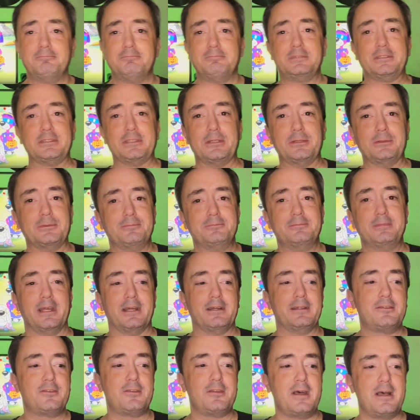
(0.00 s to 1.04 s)
So yeah,
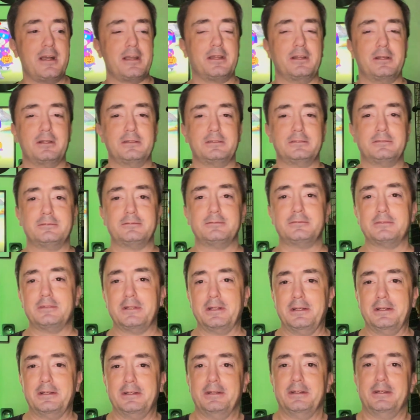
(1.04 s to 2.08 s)
it's not going
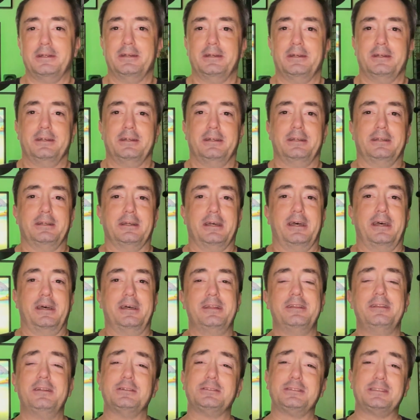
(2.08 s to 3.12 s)
to,
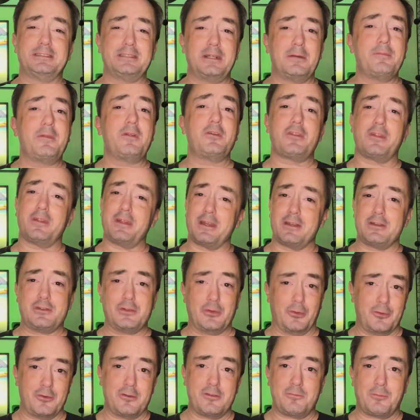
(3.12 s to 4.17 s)
there's a lot of
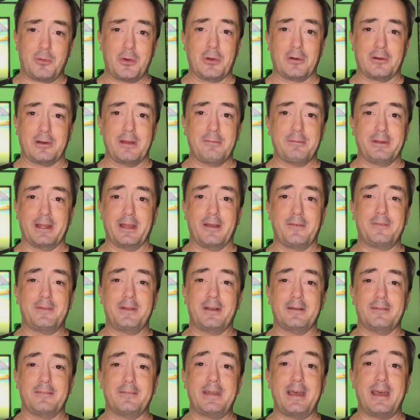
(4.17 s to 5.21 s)
children's programming out
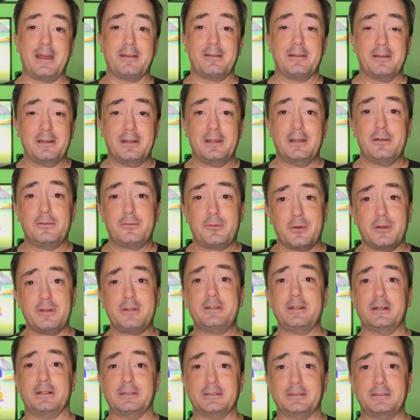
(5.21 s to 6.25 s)
there that for
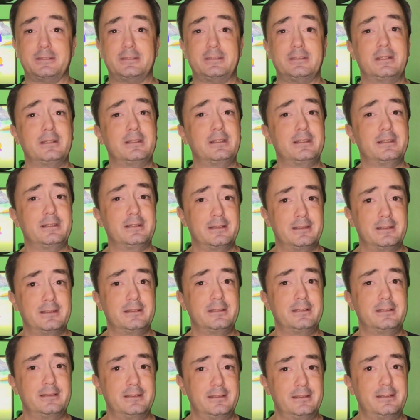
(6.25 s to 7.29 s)
adults,
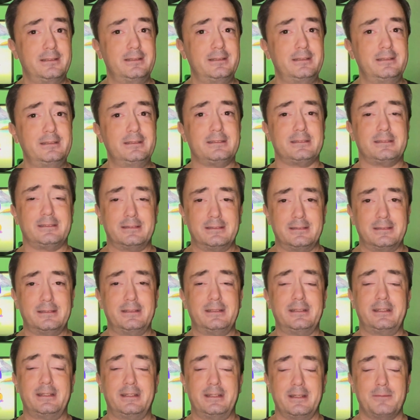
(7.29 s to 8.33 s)
it
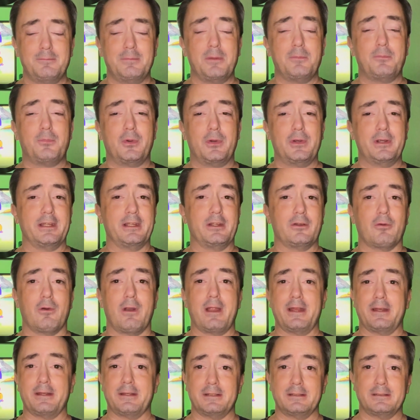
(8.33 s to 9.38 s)
can be pretty
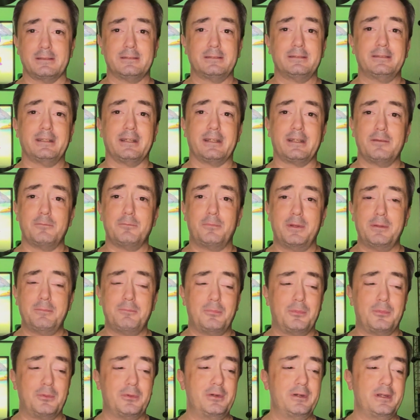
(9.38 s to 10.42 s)
grating. It can be
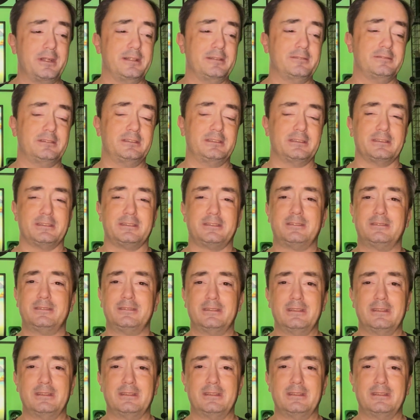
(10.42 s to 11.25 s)
pretty just,